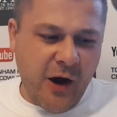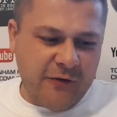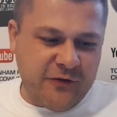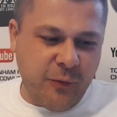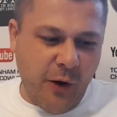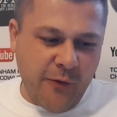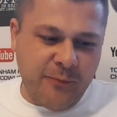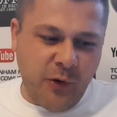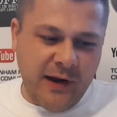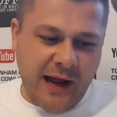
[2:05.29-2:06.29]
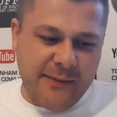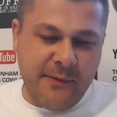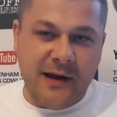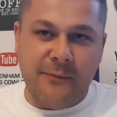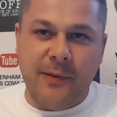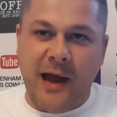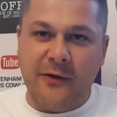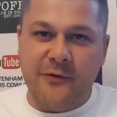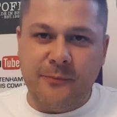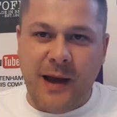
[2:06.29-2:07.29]
of £12.8 million
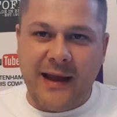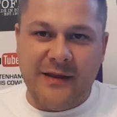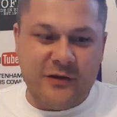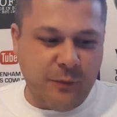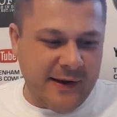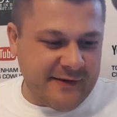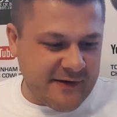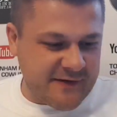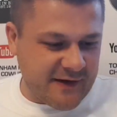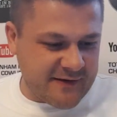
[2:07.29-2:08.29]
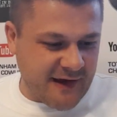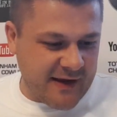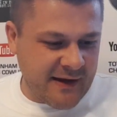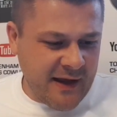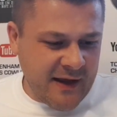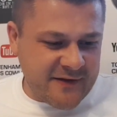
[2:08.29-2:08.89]
back in 2016.